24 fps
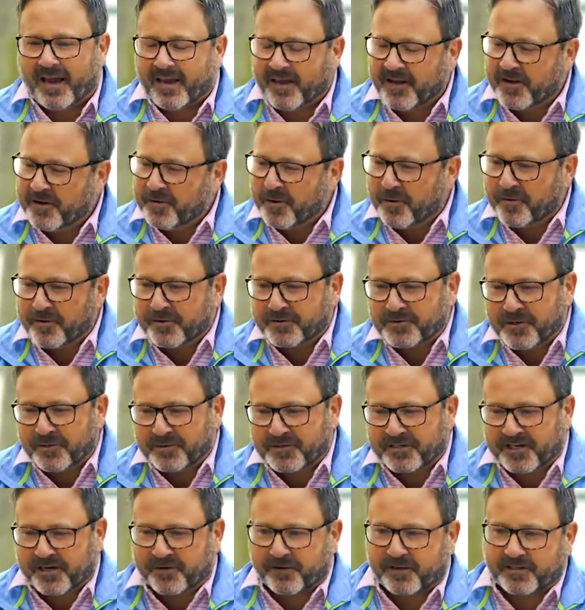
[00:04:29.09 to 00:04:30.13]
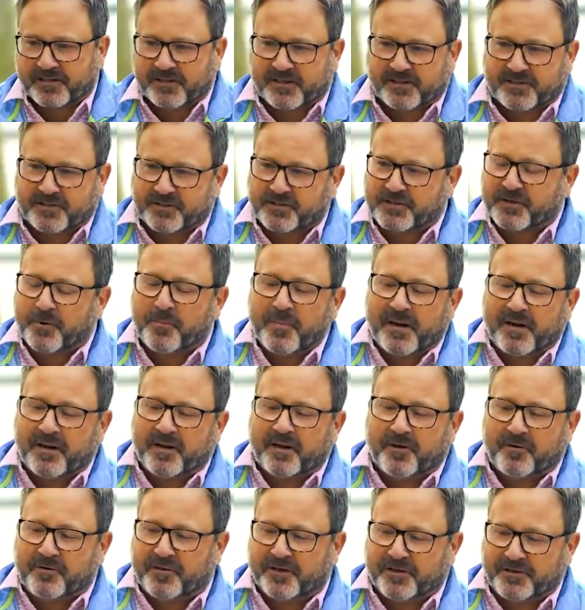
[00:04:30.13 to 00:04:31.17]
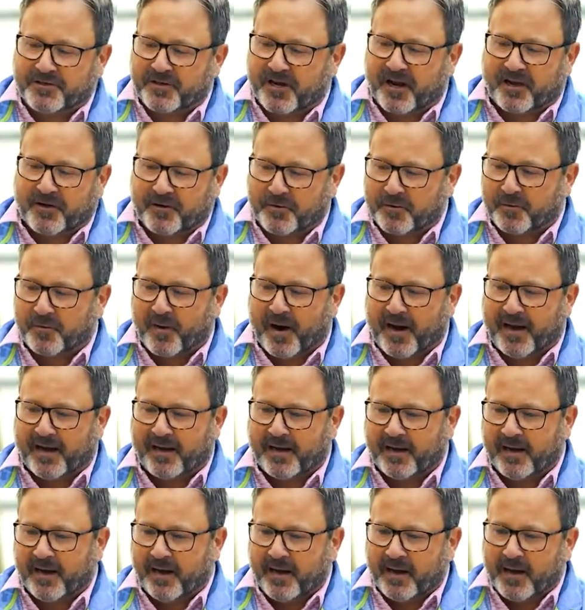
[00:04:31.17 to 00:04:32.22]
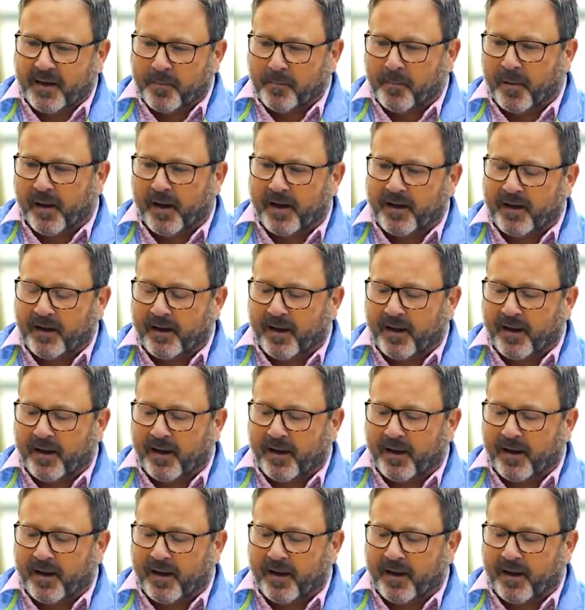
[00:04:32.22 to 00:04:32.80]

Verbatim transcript: you know there's no secrets because there's so many little things you got to do right but